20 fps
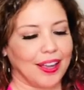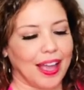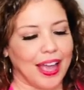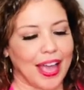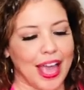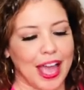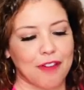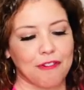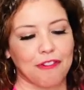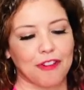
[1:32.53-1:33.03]

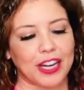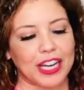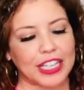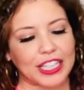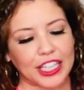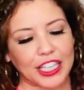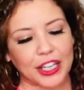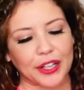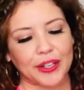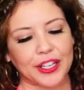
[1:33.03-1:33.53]
Every
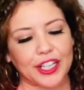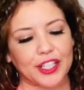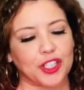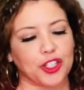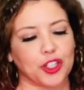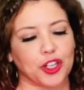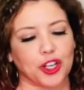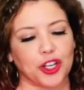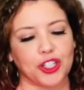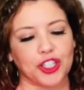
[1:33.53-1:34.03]
year, his
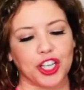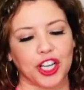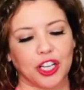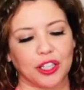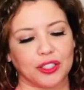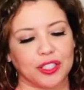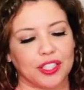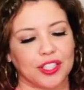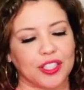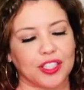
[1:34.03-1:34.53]
church
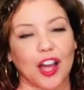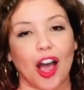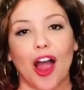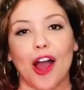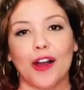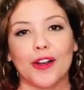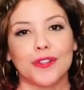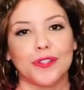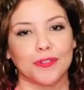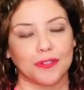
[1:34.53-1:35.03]
held a
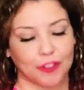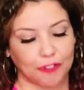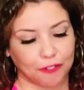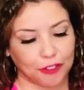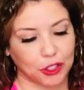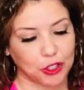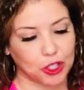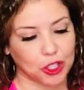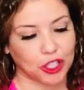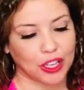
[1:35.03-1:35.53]
Stars of the
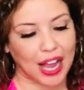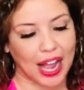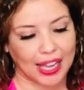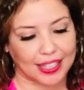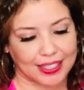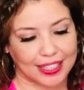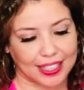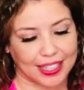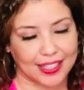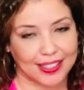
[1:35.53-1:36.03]
Future
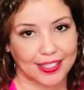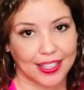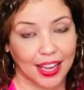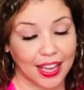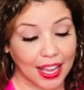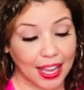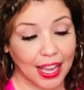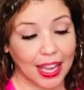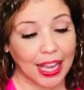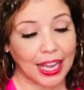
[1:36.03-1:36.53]
contest.
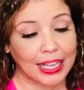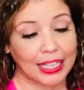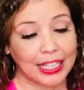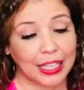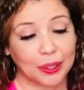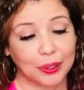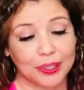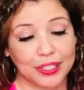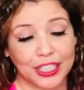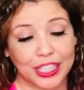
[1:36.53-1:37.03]

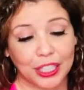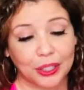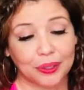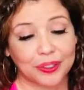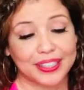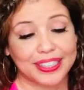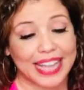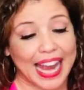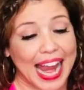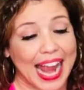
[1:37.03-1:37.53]
Little Tito
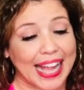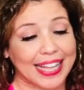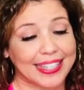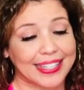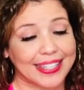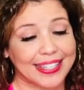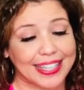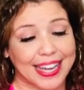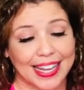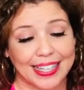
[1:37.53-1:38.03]

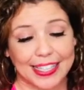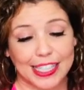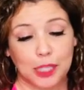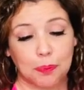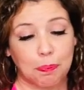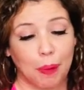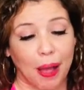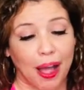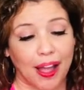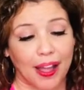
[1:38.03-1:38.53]
danced and
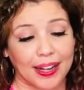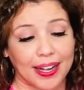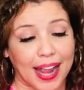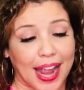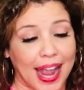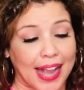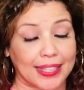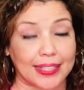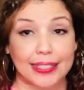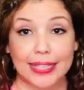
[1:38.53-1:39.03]
spun
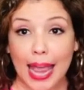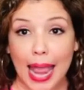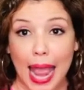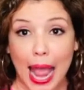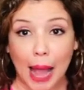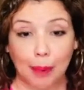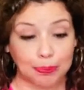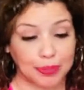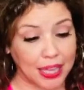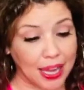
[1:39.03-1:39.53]
and
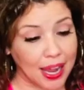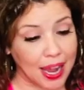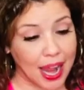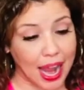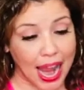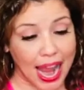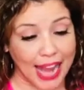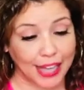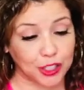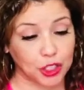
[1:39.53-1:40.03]
tapped
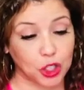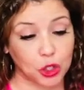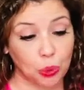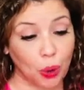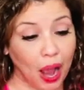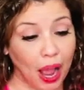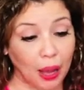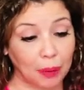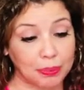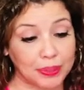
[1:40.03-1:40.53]
and
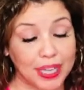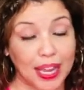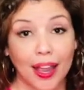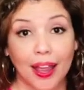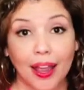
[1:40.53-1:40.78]
drummed,